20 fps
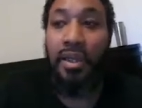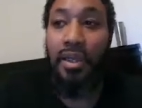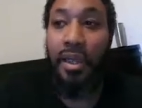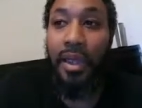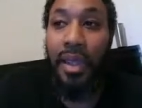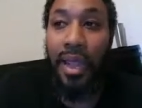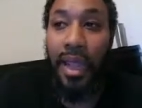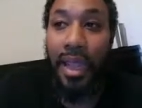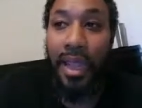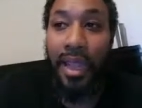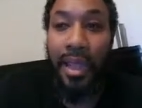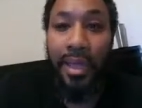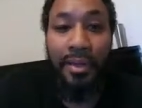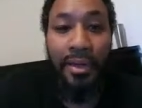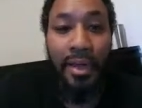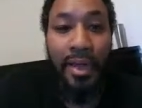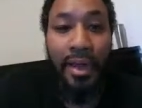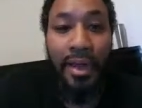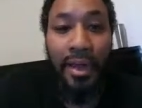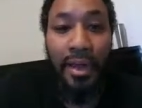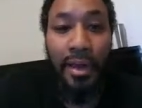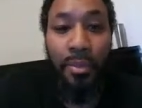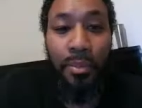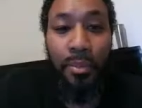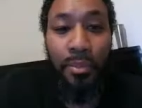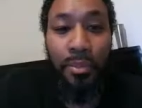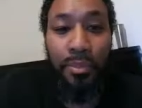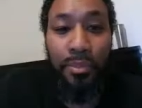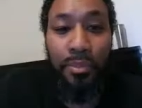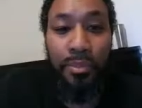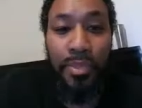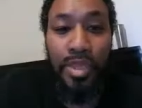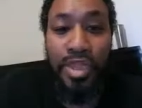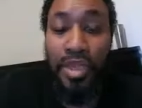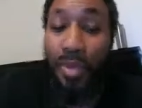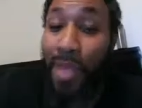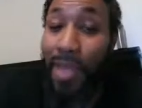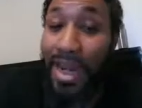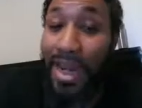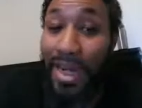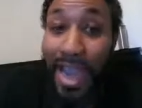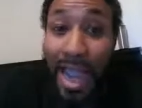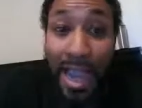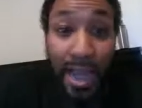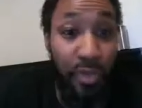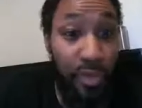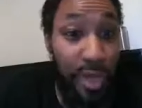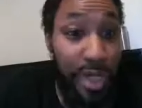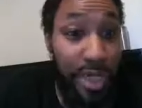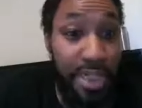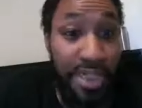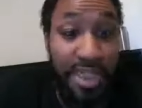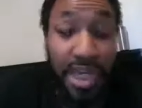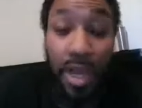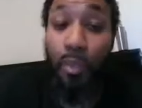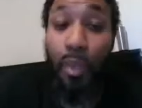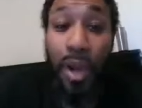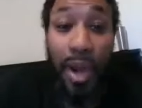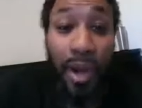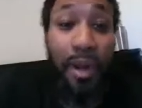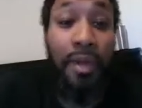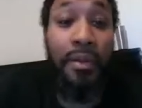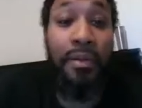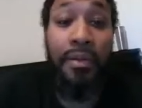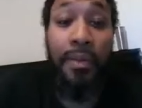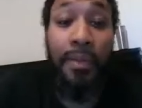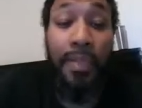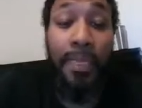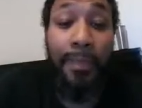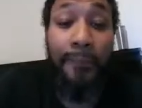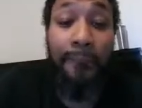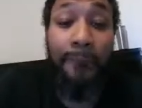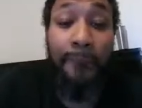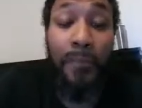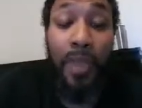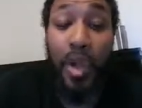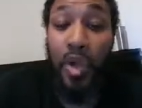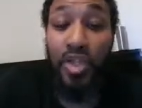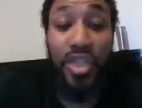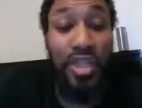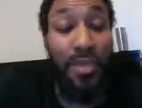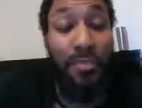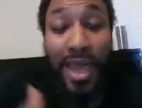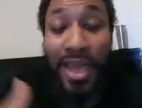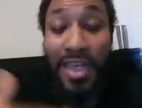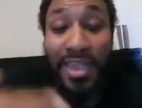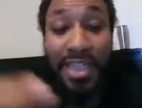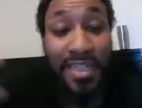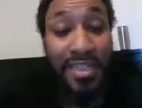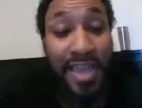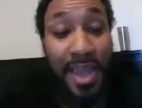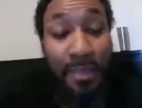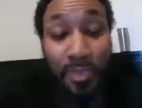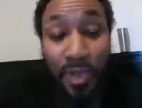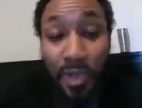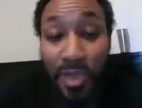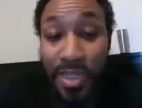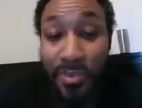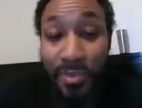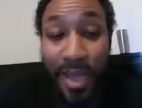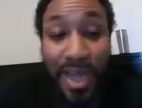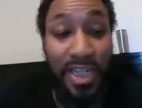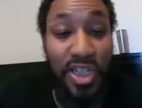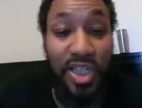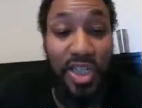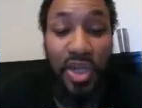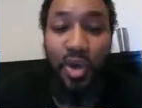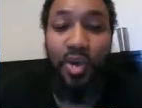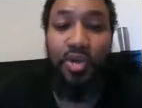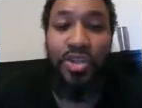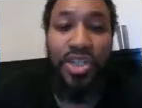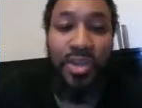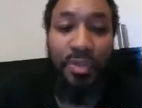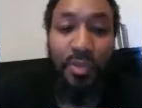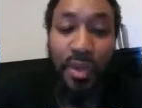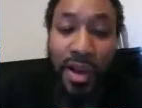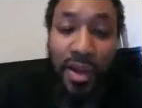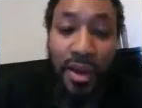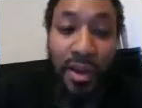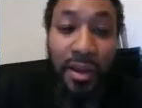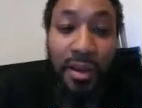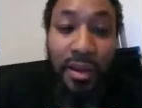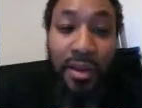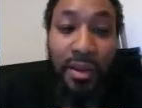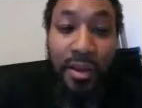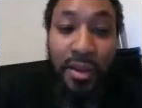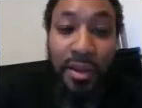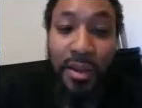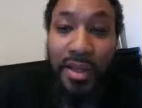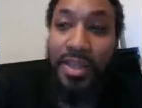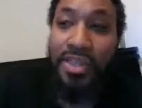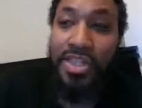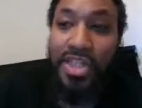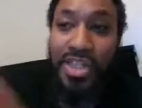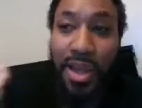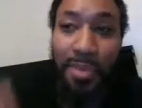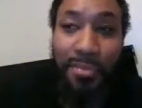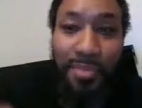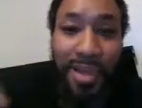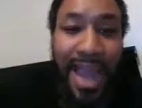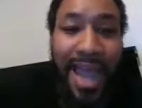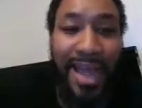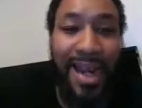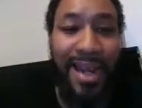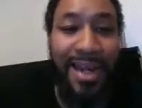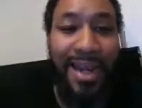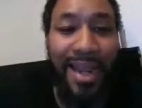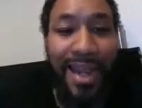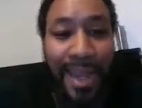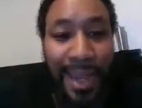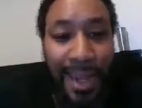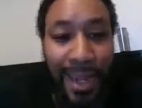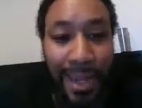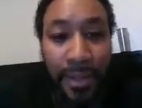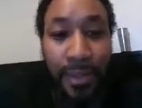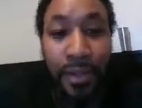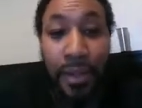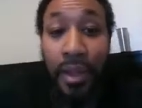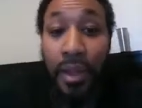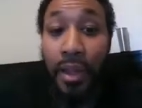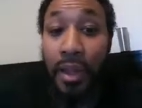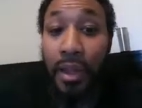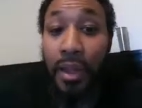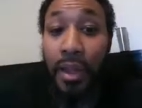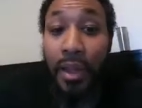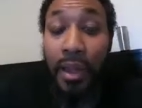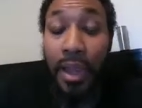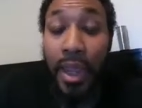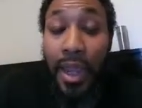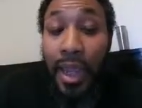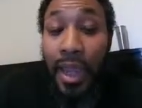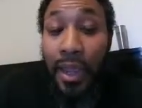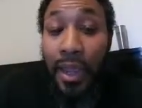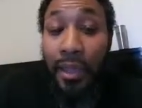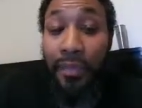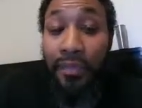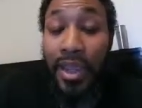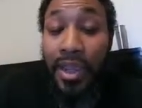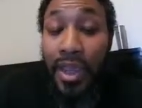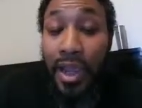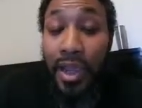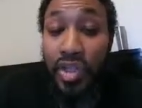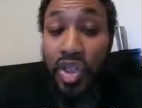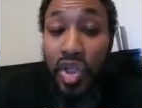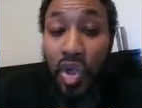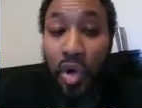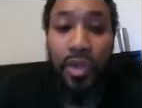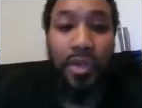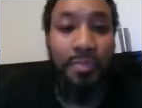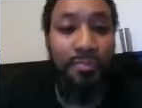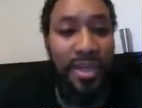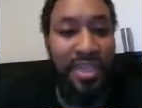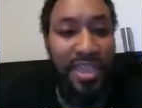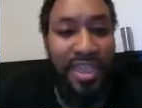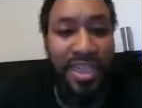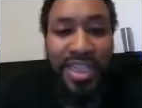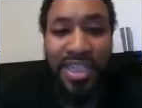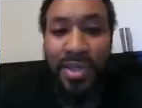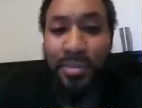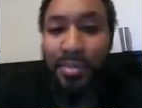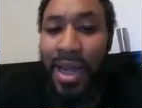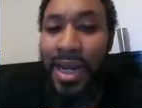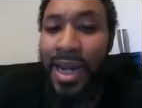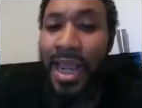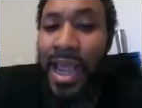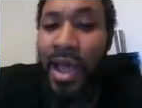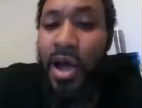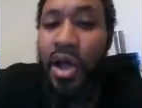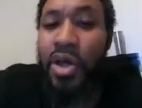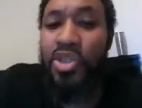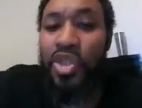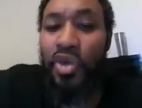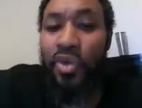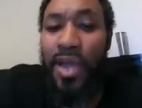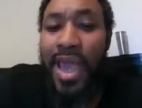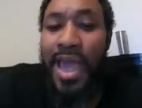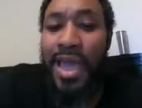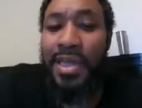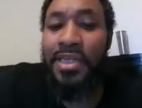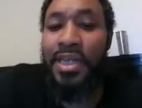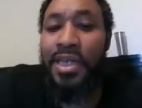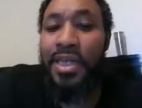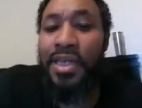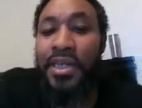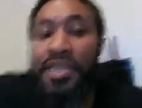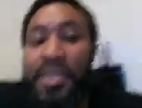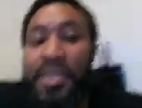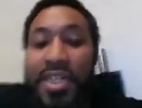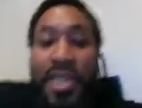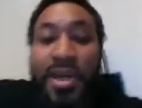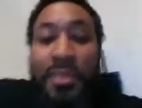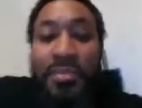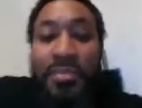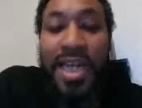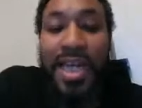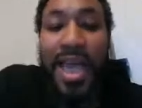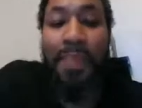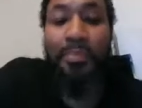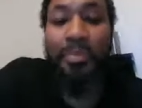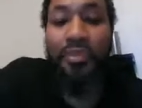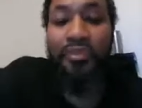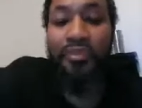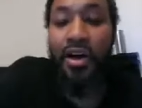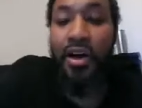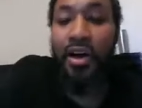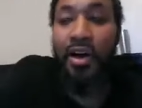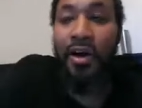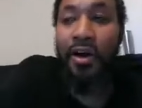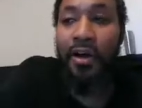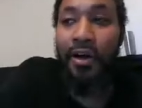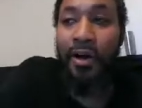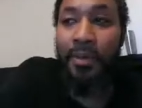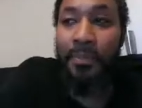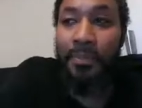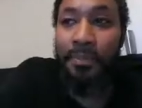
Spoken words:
And somebody got greedy somewhere, or somebody stepped on somebody's toes somewhere. Something got out of hand, and they can't control it. But then somebody also has some type of I